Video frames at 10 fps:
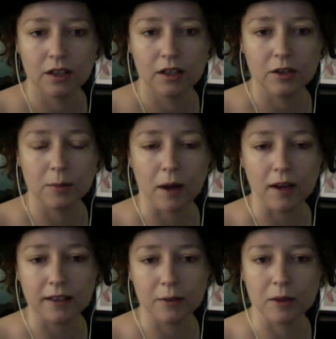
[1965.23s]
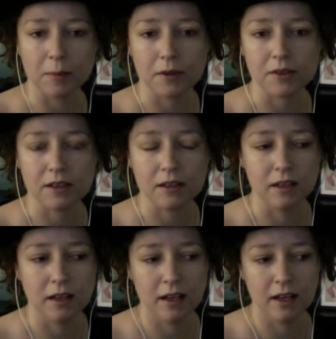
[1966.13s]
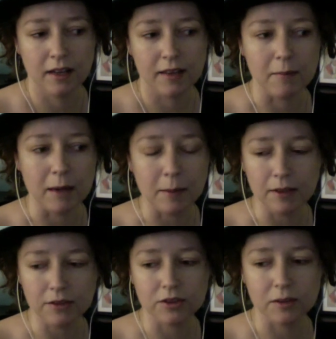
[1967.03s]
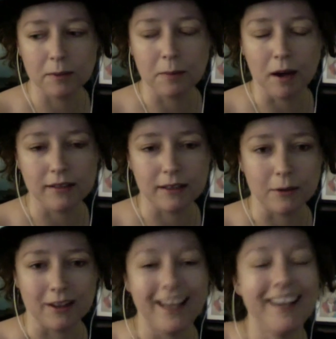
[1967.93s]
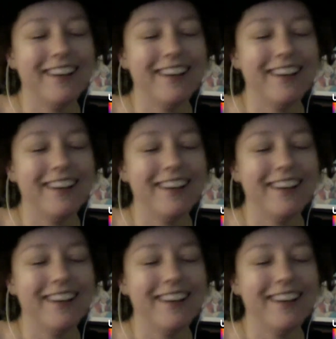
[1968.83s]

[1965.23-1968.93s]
You're bonding with a person that maybe you shouldn't be bonding with.